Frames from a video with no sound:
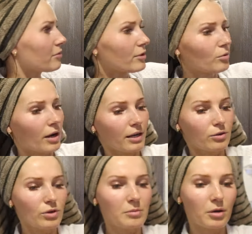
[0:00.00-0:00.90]
for a while.
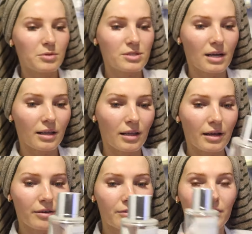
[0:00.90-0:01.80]
Oh, I'm almost all
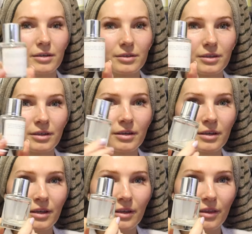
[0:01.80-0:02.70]
out of the
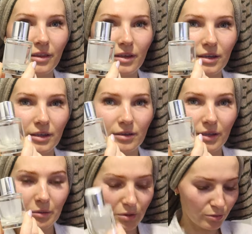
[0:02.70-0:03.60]
the
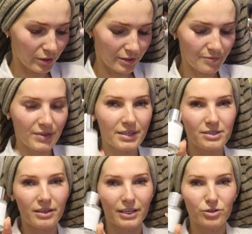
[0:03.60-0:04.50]
light blue one.
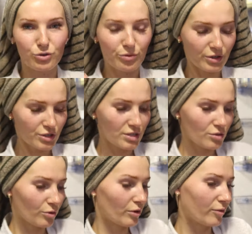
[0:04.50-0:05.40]
These are like dupe versions
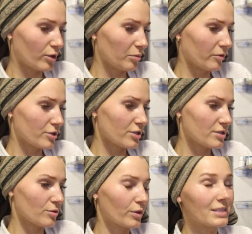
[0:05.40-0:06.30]
or affordable
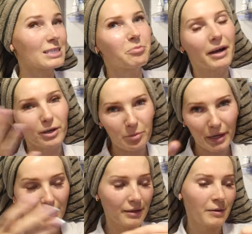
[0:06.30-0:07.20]
versions or inspired
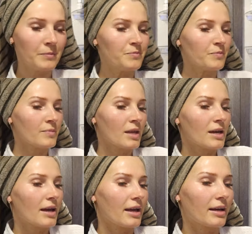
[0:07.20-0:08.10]
by.
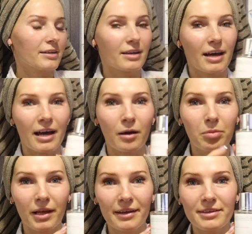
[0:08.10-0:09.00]
And I
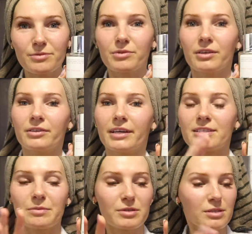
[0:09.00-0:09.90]
applied this one the other day.
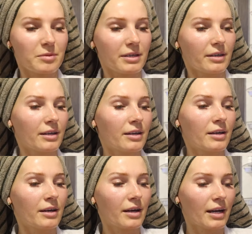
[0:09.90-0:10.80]
This was supposed to be
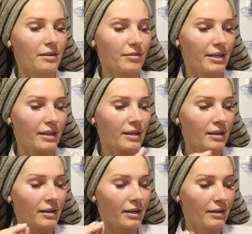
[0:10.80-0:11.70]
kind of like
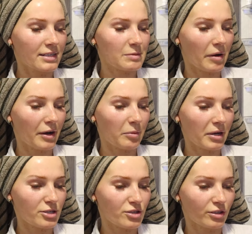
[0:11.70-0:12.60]
an inspired
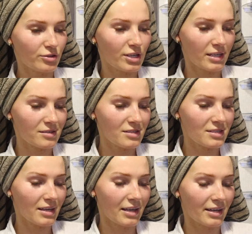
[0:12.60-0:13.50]
by Chanel
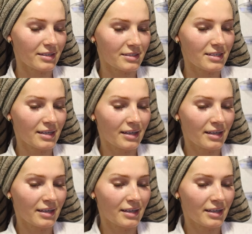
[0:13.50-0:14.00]
Chance and